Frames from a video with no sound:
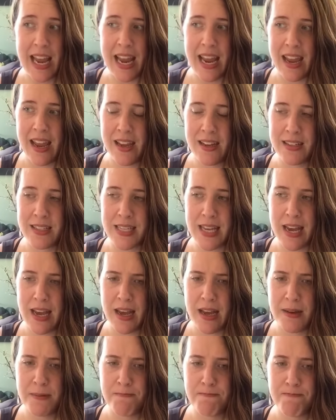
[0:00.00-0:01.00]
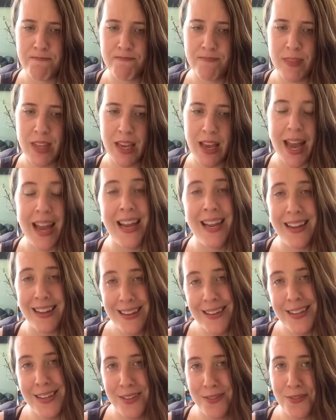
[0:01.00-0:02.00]
And um, I ate
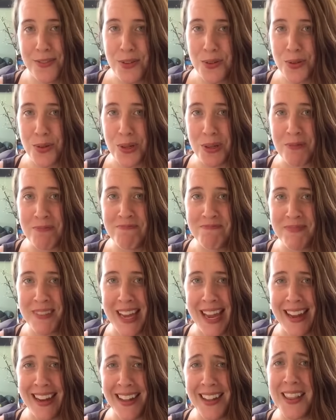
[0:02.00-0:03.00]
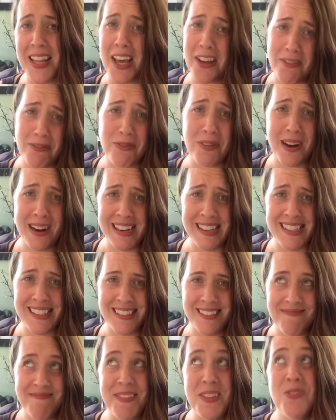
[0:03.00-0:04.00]
Indian food and a lot of
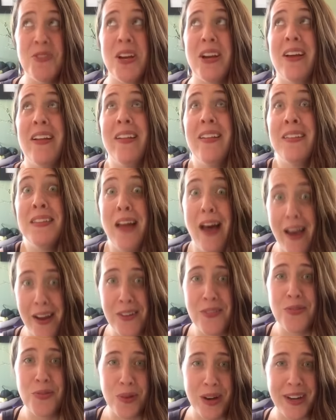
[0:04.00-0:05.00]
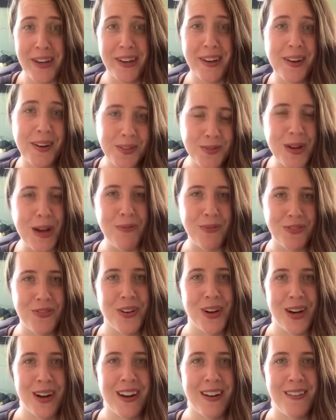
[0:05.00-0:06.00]
rice and drank a lot of water right
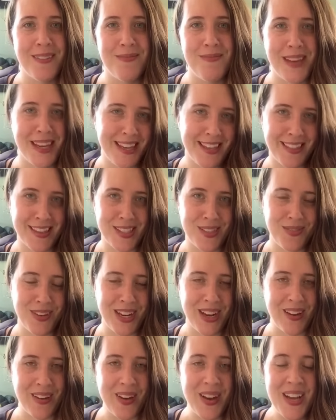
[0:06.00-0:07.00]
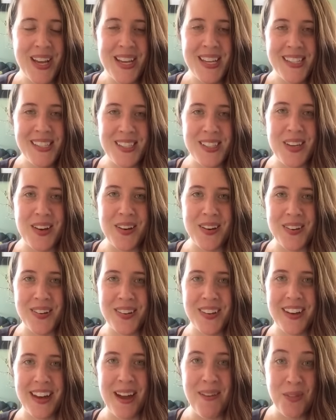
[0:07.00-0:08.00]
before making this video.
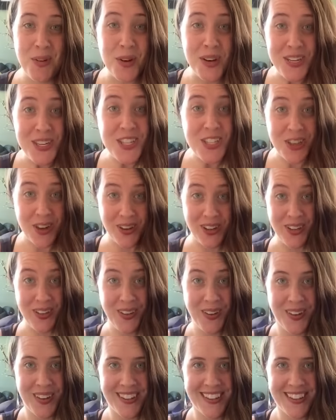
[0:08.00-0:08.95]
So I'm going to show you,